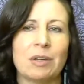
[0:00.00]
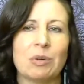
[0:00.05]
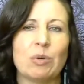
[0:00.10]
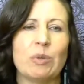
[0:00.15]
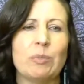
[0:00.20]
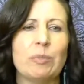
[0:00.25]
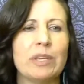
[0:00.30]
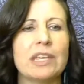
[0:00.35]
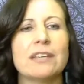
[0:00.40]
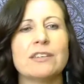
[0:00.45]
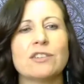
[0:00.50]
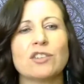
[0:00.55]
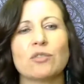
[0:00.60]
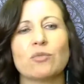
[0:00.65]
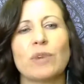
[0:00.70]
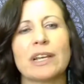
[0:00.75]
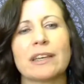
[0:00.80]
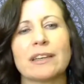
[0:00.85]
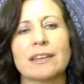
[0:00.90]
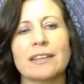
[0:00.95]
We begin to
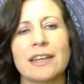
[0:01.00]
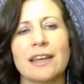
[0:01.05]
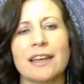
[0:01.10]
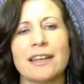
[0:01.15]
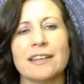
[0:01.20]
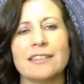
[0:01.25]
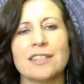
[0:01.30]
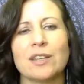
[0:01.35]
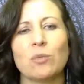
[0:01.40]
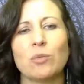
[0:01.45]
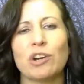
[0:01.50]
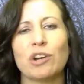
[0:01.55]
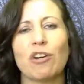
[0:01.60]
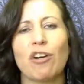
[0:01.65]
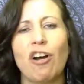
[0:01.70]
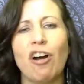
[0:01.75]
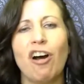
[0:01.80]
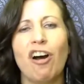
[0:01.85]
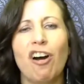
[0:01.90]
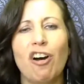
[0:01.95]
recognize that we
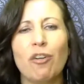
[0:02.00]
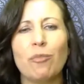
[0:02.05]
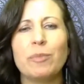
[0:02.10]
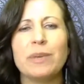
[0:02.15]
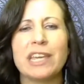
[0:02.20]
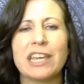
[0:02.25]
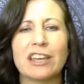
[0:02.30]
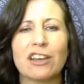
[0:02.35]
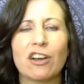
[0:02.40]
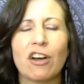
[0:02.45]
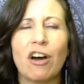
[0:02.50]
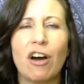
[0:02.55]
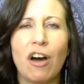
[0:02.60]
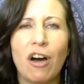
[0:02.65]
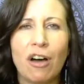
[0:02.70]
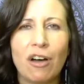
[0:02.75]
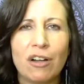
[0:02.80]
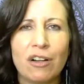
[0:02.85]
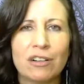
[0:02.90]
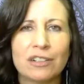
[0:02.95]
are all being
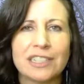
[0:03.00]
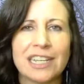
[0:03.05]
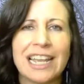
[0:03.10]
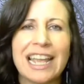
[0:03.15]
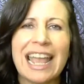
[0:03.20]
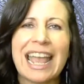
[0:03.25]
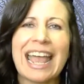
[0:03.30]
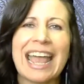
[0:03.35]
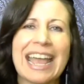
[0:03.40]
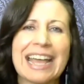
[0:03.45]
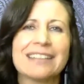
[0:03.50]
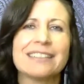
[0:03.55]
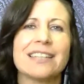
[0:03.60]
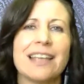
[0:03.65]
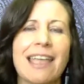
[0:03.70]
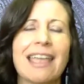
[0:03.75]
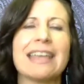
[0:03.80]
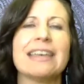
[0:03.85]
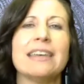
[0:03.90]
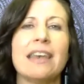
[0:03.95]
called as
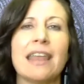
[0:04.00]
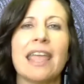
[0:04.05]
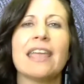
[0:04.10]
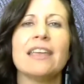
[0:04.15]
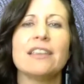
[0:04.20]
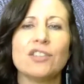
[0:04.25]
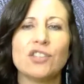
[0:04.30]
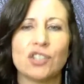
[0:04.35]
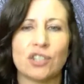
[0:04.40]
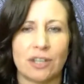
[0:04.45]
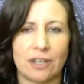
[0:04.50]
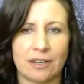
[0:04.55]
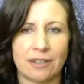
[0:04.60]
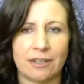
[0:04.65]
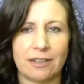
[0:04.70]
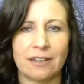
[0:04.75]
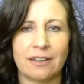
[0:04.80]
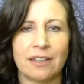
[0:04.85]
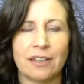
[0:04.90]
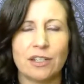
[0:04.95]
a
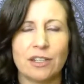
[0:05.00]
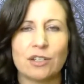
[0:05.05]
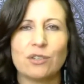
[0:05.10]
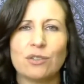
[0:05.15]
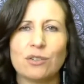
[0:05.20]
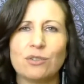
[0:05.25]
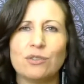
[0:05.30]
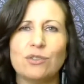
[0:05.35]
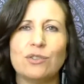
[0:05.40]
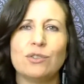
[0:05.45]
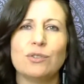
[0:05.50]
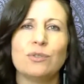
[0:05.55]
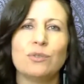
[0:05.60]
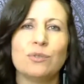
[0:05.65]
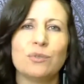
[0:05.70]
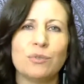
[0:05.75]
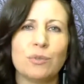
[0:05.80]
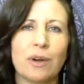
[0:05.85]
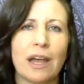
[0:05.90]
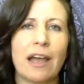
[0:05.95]
nation to
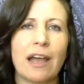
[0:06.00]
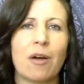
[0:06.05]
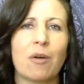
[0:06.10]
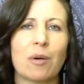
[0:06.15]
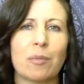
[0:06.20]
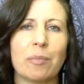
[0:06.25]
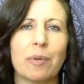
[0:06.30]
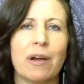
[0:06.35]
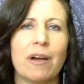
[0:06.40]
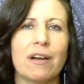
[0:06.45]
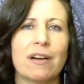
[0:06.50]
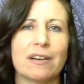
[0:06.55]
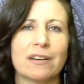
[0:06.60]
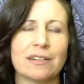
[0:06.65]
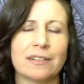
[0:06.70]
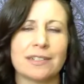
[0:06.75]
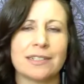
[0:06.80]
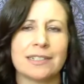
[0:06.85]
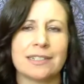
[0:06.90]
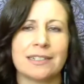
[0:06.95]
do our
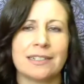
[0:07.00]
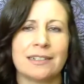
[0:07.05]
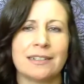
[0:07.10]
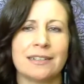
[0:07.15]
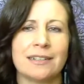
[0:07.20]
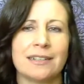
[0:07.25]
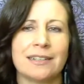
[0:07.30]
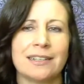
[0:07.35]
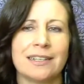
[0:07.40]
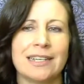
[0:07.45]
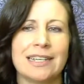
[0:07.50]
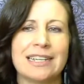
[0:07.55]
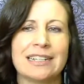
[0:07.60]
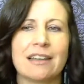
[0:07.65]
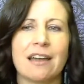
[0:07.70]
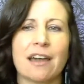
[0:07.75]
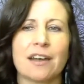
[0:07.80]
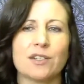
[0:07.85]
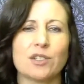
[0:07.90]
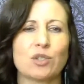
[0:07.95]
part.
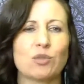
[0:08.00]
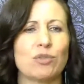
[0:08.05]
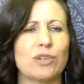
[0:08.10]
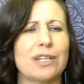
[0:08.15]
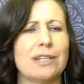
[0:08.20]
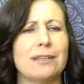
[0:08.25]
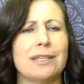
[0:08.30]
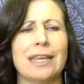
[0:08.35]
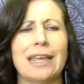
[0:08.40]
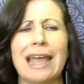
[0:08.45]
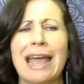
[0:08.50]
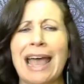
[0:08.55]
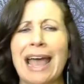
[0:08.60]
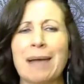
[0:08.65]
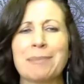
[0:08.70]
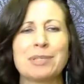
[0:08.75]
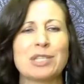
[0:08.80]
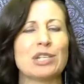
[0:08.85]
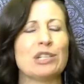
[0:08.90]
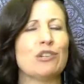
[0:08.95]
God has created the
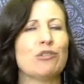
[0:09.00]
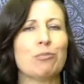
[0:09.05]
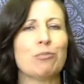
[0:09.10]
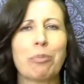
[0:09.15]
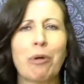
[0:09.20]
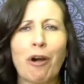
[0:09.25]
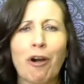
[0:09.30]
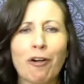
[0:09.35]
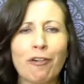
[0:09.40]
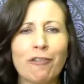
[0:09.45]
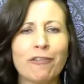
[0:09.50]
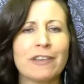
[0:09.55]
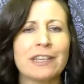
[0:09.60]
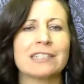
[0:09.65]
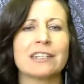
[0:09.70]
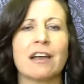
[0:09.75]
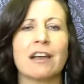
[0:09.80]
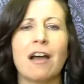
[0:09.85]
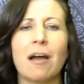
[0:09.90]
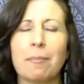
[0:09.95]
absolute
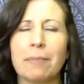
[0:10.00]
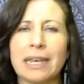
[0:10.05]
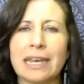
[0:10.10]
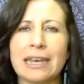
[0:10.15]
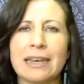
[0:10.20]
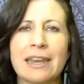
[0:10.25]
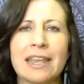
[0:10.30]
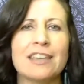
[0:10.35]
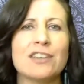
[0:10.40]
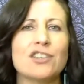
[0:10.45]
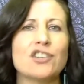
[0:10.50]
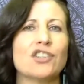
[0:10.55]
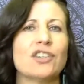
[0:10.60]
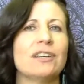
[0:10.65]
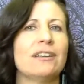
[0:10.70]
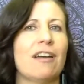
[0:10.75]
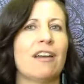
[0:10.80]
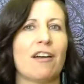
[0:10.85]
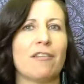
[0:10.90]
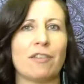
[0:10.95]
perfect
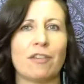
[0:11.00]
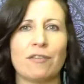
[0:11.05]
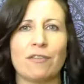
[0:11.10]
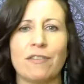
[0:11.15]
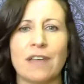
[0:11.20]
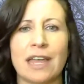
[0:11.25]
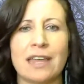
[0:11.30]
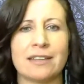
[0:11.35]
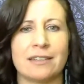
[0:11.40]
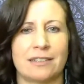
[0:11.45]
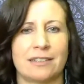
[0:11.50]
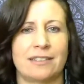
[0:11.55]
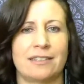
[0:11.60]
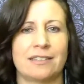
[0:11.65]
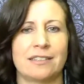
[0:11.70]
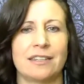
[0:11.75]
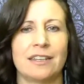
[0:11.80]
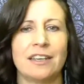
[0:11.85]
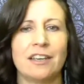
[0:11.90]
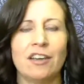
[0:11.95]
combination of
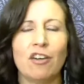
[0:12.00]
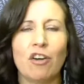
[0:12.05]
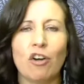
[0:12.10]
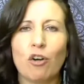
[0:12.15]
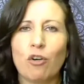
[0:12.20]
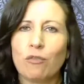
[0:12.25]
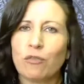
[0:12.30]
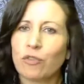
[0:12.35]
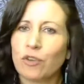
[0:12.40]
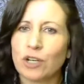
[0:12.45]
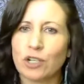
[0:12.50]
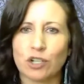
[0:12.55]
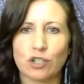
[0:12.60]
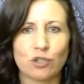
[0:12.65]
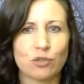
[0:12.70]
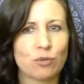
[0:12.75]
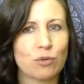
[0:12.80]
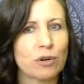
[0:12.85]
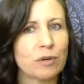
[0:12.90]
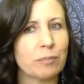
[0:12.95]
events over a
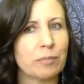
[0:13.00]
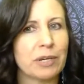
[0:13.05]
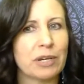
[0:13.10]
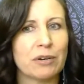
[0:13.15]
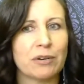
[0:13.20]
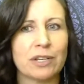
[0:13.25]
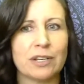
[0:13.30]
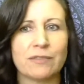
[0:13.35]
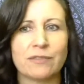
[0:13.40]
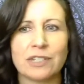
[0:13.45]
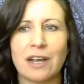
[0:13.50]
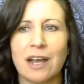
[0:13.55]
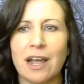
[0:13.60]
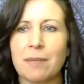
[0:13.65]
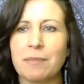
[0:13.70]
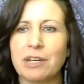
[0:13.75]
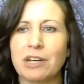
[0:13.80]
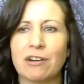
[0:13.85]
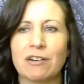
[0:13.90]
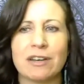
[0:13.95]
short period of
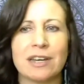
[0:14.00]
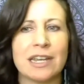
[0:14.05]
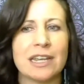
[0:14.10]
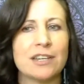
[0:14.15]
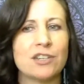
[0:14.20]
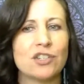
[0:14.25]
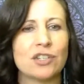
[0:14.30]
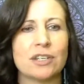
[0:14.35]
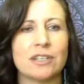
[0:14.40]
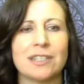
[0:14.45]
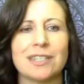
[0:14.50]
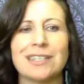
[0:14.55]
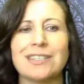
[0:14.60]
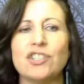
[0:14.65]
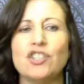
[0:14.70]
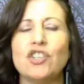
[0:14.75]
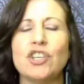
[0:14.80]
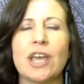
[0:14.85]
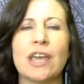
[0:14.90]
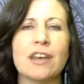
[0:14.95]
time in our nation to
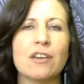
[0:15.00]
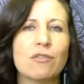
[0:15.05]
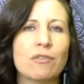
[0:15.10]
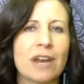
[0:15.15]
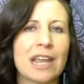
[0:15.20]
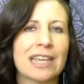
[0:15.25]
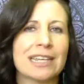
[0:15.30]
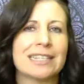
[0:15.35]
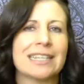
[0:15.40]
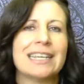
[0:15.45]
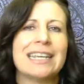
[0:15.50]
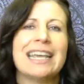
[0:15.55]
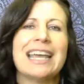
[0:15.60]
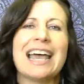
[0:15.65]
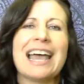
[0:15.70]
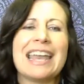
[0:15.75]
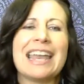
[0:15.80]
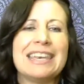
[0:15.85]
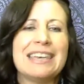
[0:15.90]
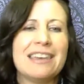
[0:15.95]
generate
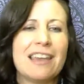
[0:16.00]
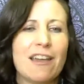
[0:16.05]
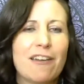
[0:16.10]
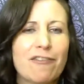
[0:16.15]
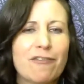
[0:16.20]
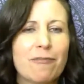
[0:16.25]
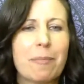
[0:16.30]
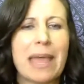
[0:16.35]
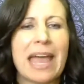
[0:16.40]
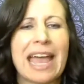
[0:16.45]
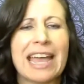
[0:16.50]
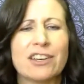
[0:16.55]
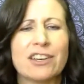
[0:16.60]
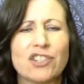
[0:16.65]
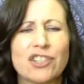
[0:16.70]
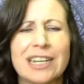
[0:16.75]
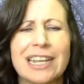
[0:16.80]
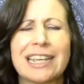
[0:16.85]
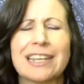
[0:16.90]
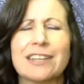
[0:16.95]
enough
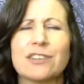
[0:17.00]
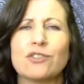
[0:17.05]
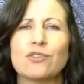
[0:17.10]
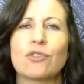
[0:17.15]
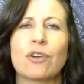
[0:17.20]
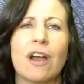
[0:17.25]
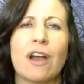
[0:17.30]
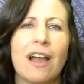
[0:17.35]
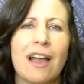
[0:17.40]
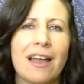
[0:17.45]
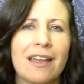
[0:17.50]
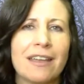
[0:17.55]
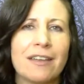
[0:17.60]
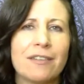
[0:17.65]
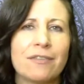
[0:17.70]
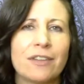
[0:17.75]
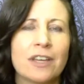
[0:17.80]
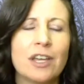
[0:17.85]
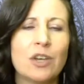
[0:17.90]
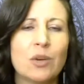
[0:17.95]
passion and
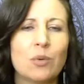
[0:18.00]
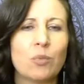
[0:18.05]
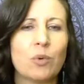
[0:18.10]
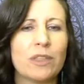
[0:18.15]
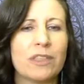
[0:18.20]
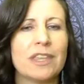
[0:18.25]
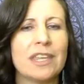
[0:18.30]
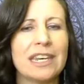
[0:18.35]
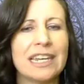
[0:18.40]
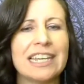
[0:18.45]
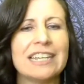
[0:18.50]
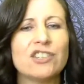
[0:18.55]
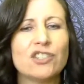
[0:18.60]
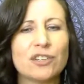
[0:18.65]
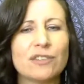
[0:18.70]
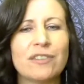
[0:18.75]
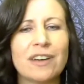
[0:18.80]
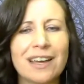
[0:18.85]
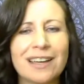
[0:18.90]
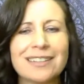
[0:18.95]
drive within each
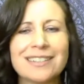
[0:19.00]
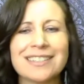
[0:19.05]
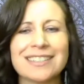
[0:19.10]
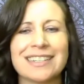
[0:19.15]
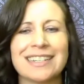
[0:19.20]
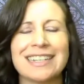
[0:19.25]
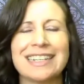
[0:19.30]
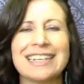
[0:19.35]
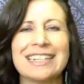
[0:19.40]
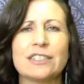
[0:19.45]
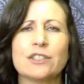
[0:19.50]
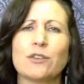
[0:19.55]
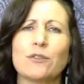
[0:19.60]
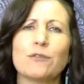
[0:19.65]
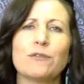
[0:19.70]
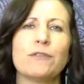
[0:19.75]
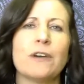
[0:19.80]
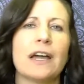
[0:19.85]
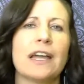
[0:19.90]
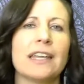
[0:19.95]
of us to
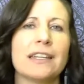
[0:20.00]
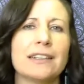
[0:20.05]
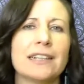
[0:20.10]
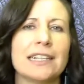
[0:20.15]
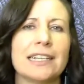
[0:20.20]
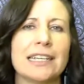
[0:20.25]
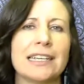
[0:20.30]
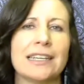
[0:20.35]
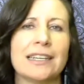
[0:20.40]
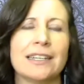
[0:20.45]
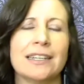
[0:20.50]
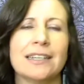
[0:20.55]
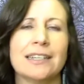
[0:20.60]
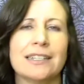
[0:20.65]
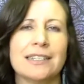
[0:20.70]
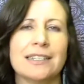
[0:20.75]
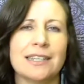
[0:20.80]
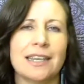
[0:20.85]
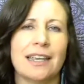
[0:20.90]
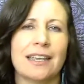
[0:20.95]
finally
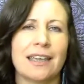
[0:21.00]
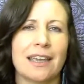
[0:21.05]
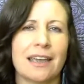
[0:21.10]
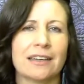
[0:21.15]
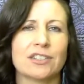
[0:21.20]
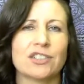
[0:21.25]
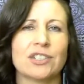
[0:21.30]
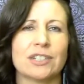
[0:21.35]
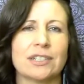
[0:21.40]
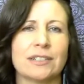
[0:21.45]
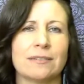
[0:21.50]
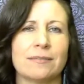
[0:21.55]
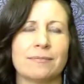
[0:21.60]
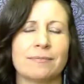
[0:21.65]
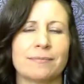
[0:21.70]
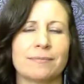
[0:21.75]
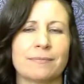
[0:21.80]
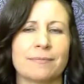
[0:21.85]
take action.